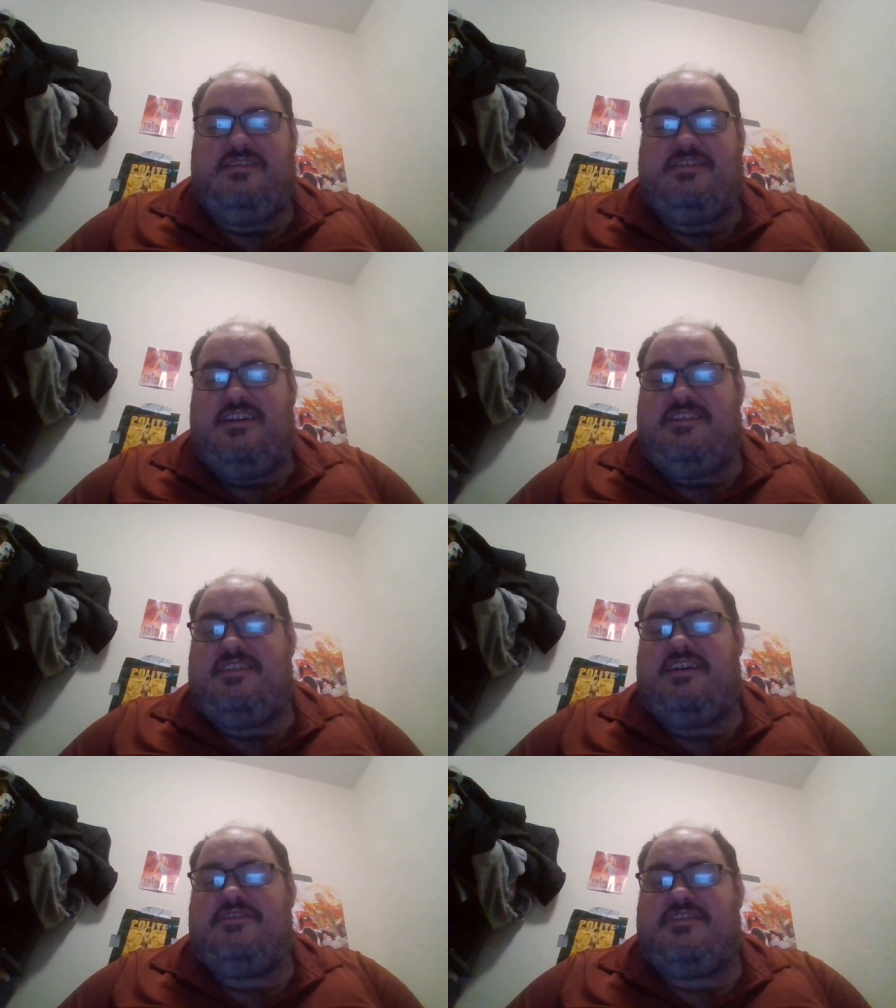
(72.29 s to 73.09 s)

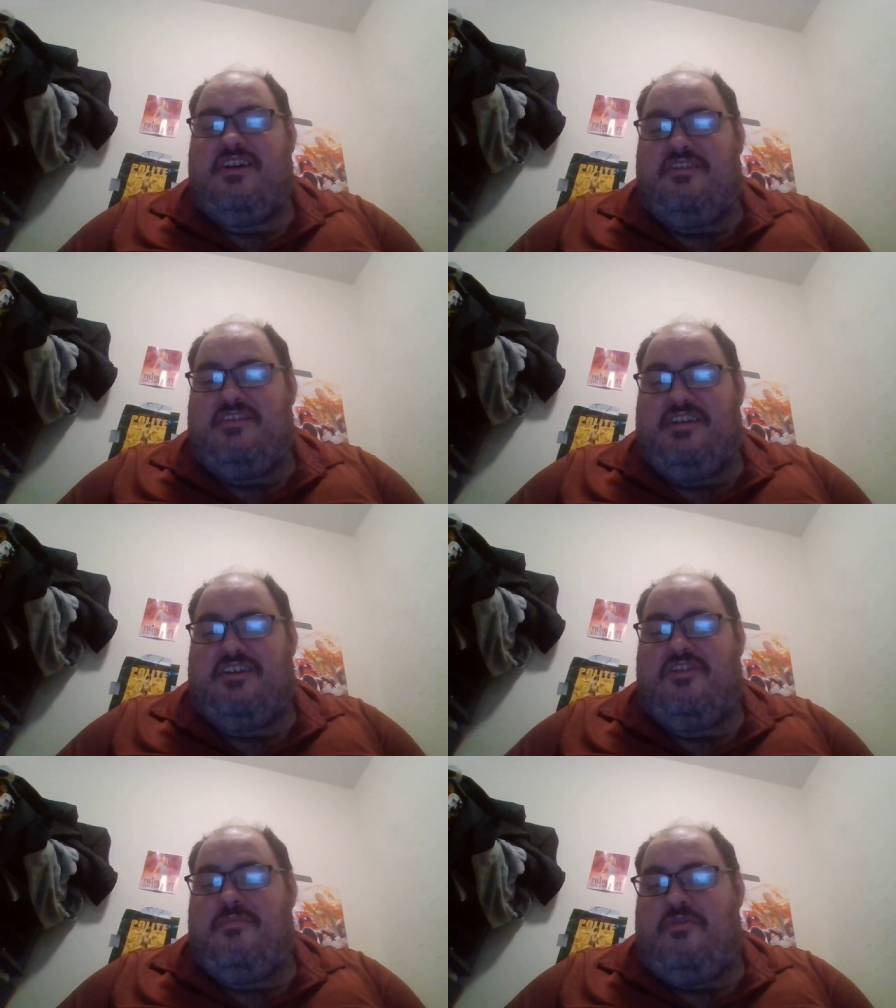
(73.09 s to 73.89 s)
Citadel's cult
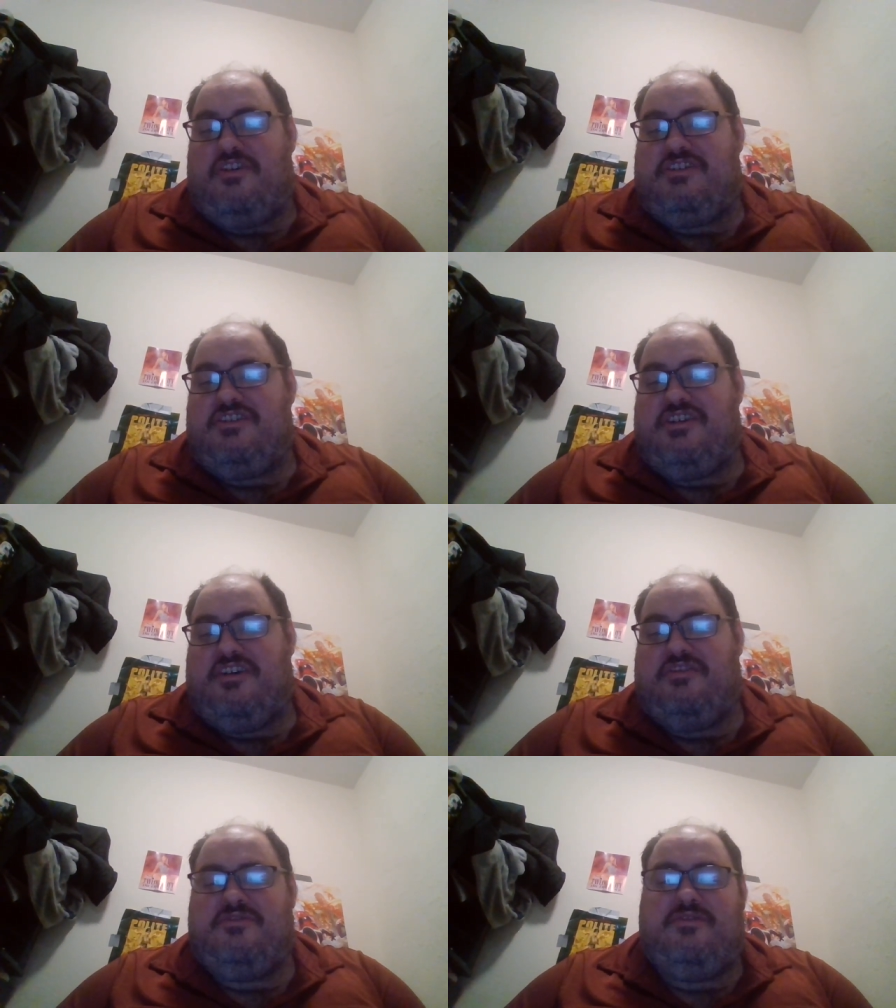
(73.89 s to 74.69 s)
leader, watching
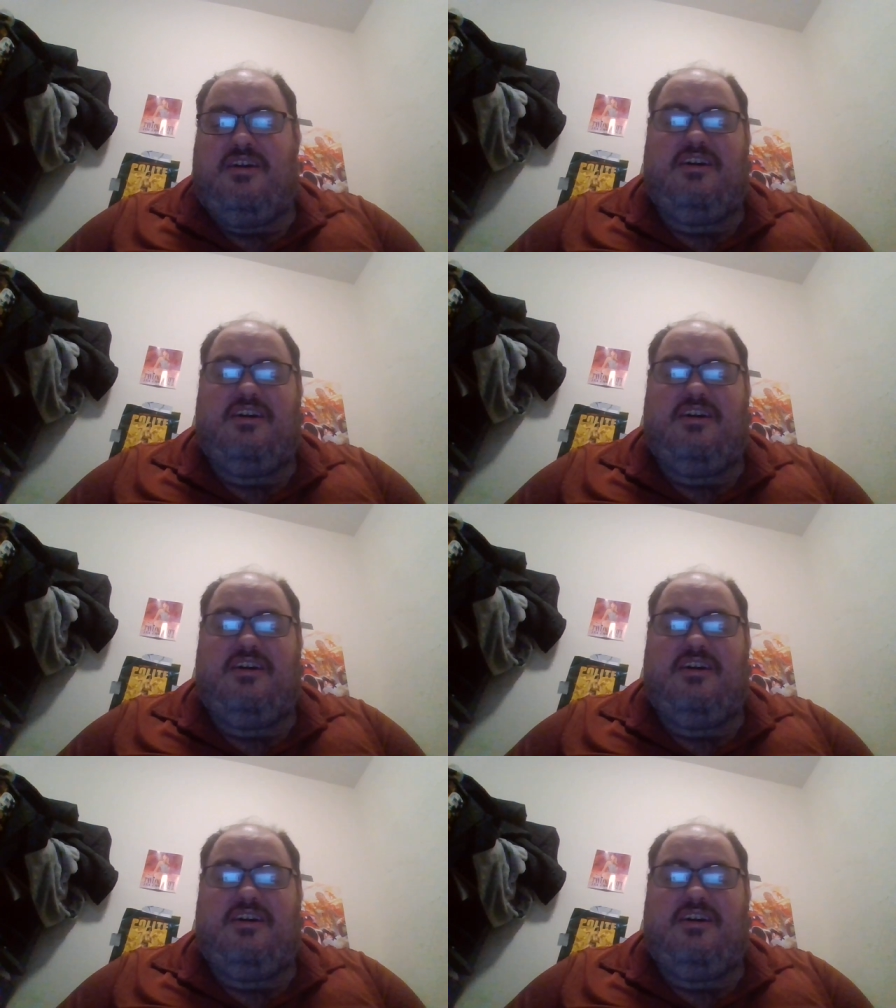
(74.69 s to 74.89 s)
Joe.